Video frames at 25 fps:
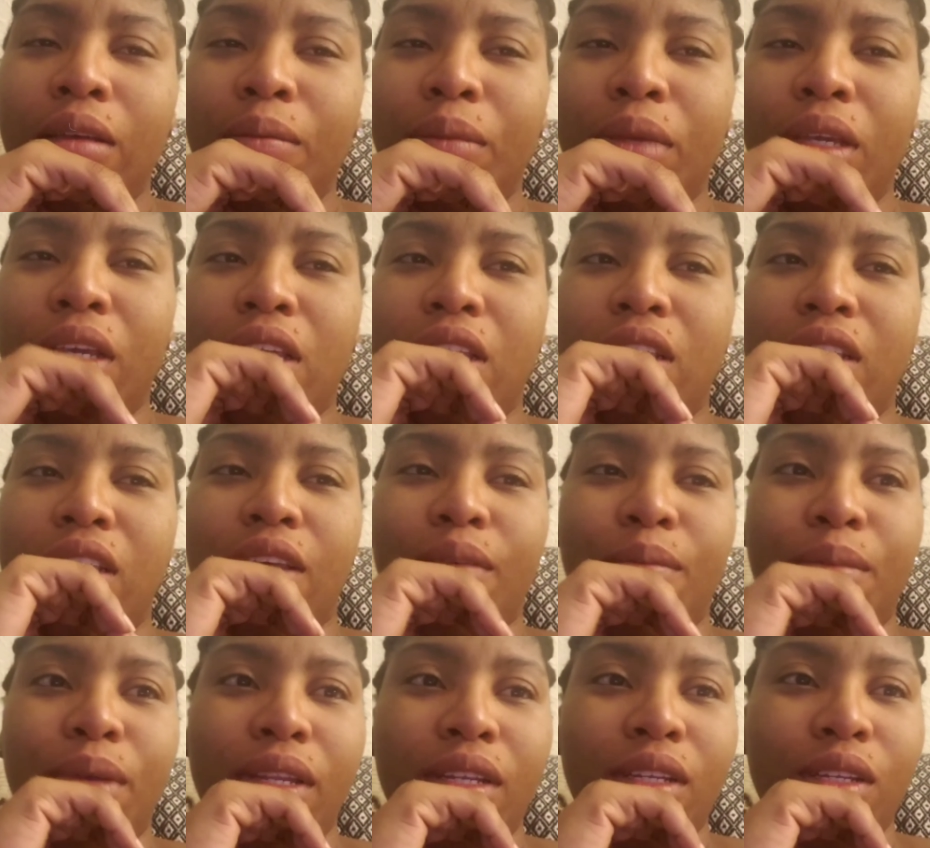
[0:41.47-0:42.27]
because
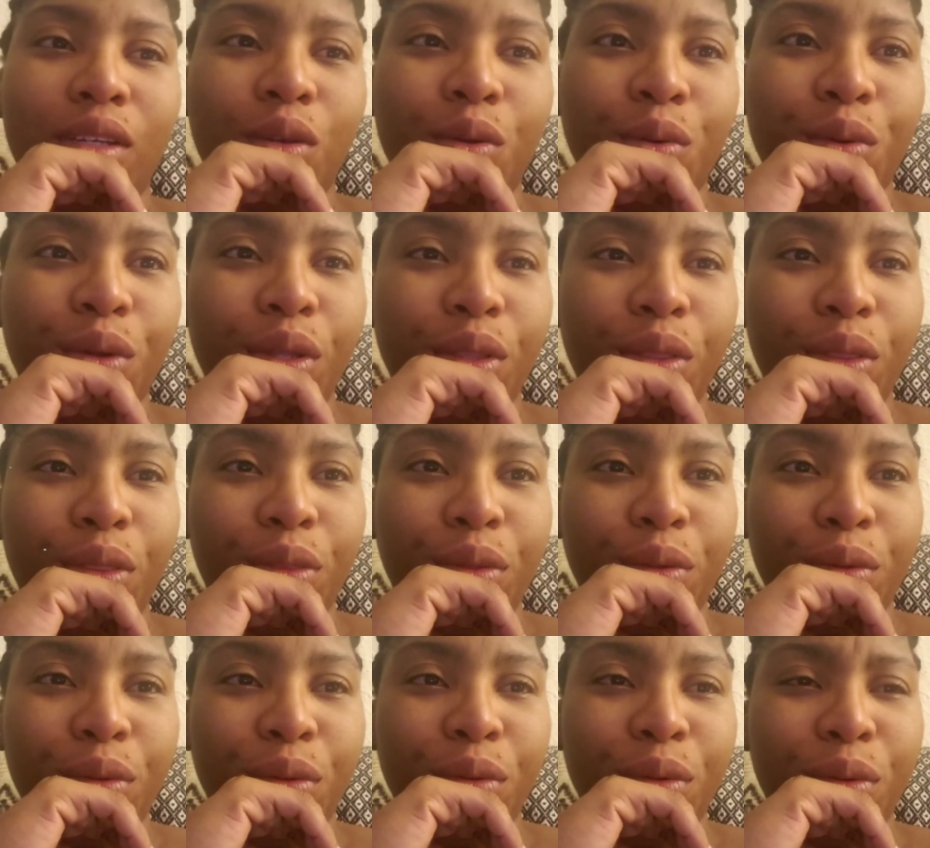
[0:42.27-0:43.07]
I've been going
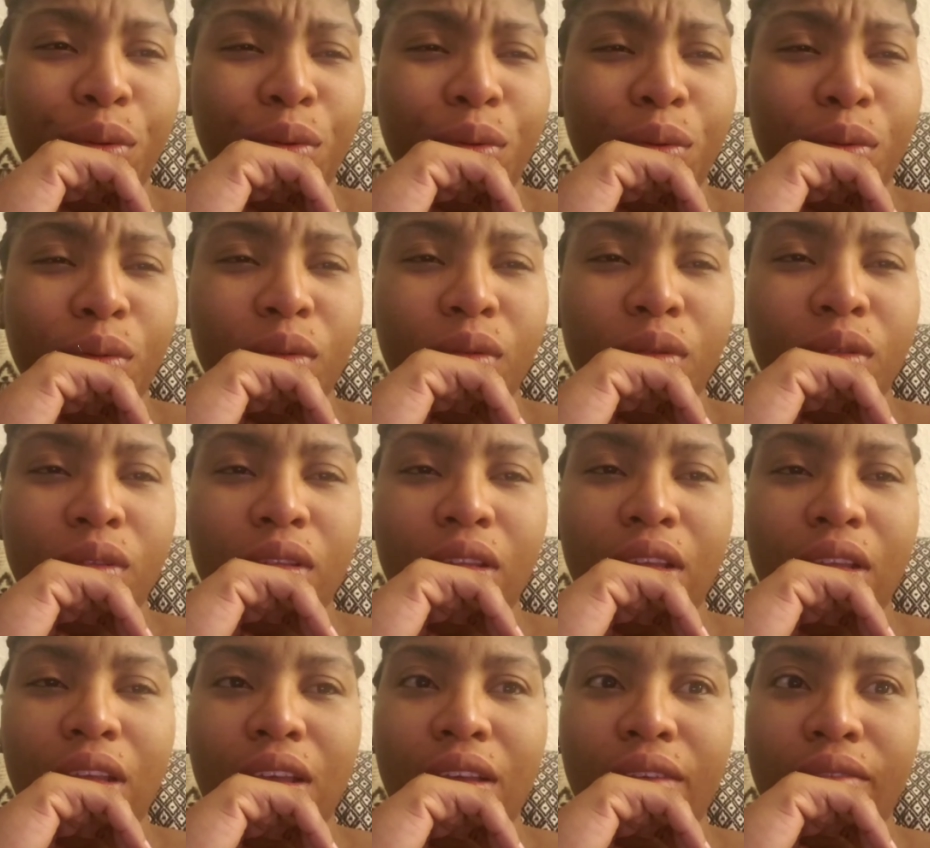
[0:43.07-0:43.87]
through
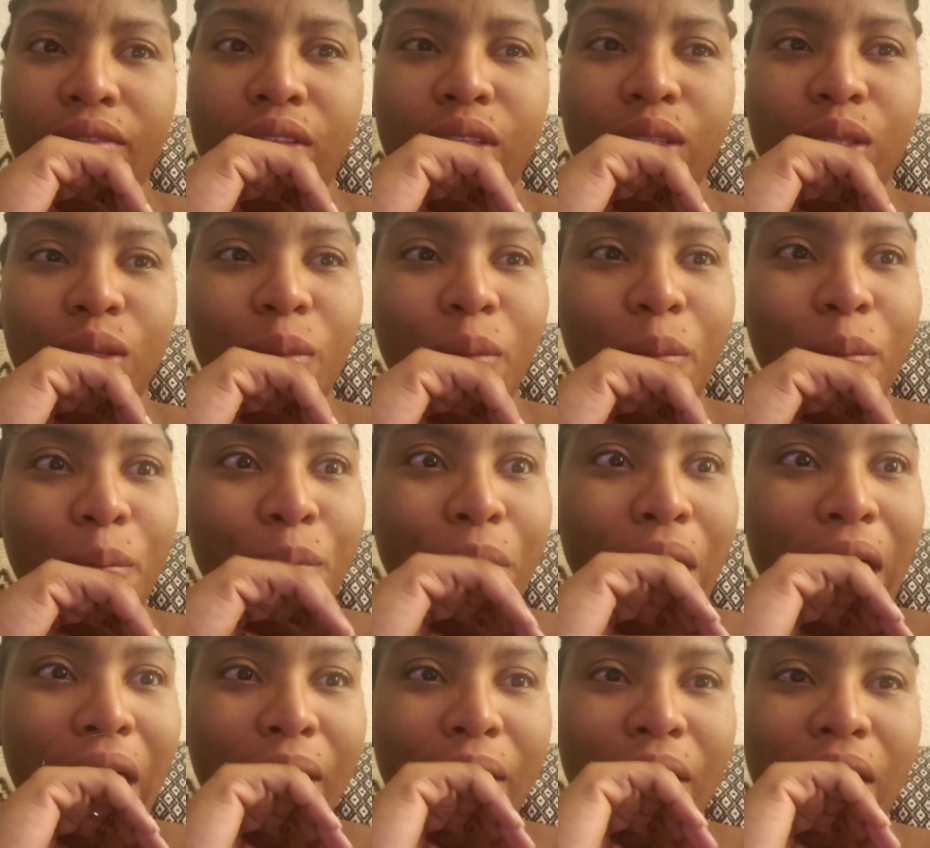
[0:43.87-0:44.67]
having some
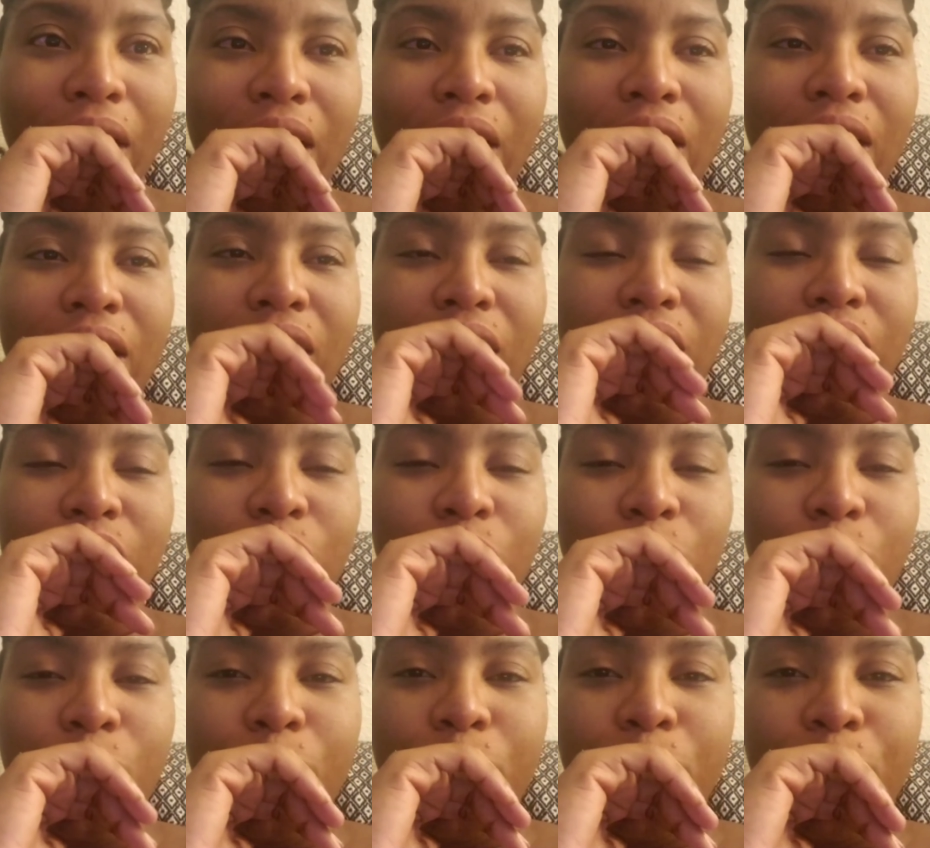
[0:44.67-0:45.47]
back and
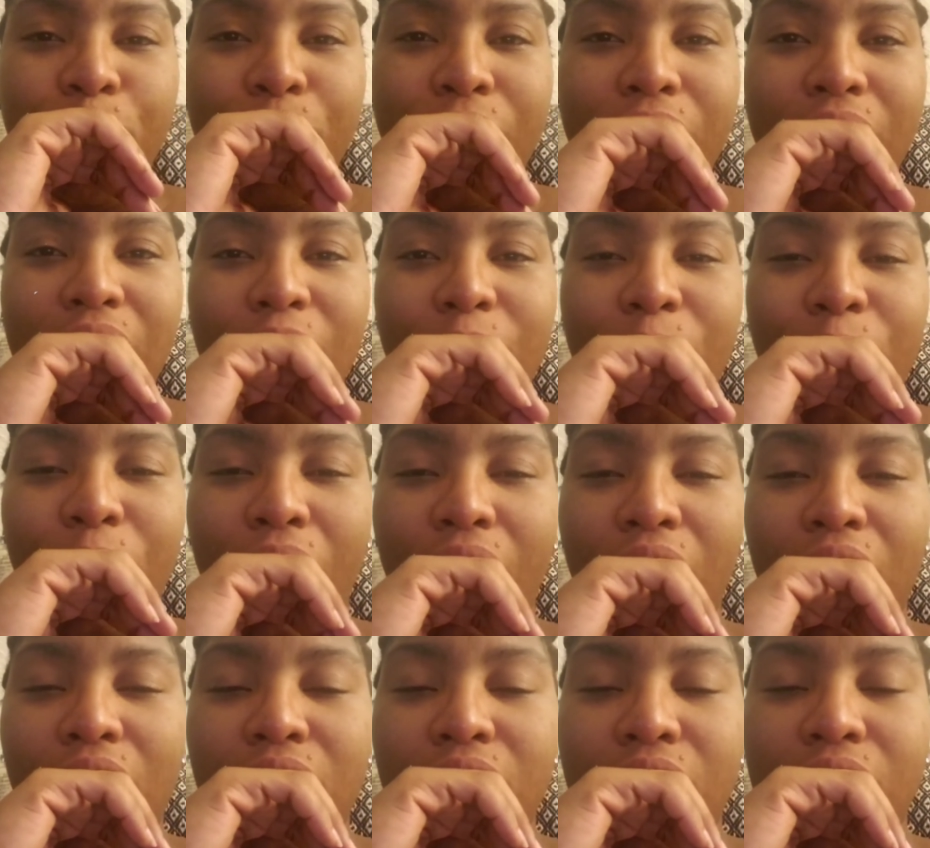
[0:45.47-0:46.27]
some belly
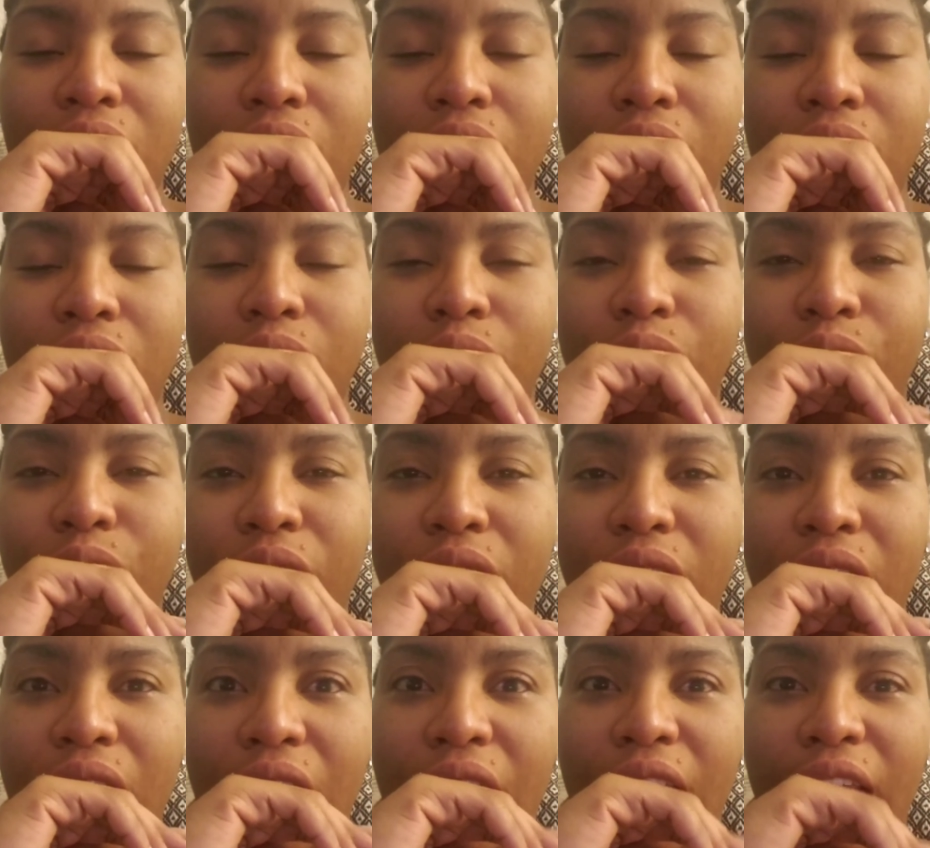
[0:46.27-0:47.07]
pains
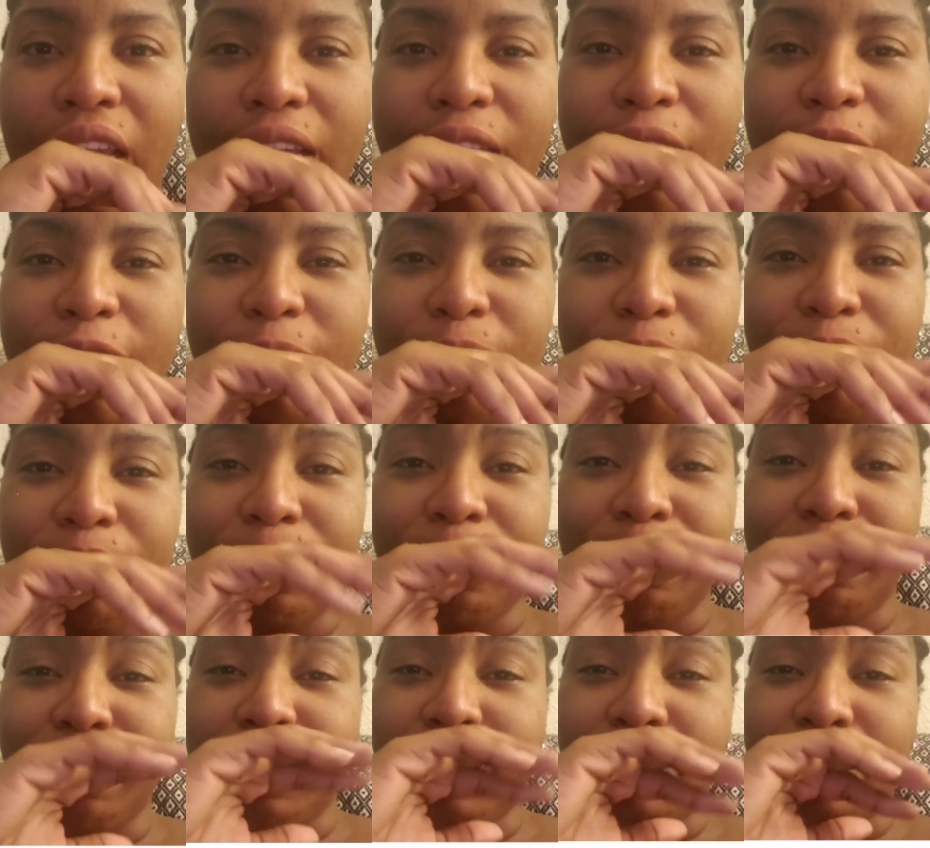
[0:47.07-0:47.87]
for like
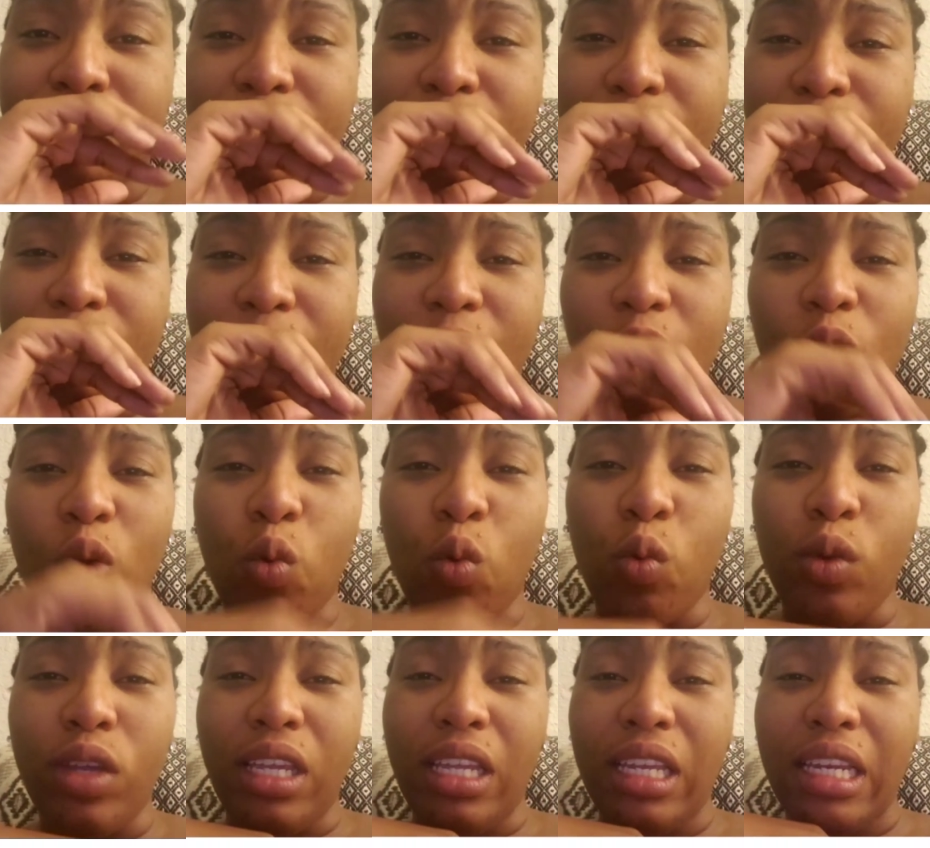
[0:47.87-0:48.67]
a
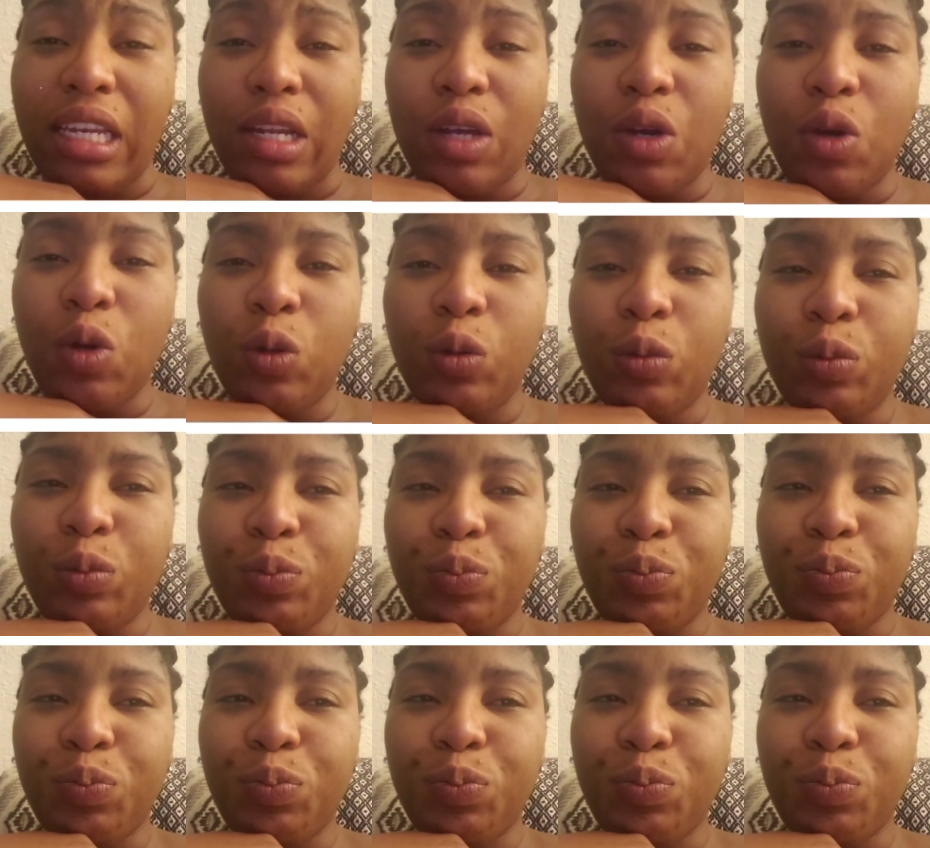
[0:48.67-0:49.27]
week now,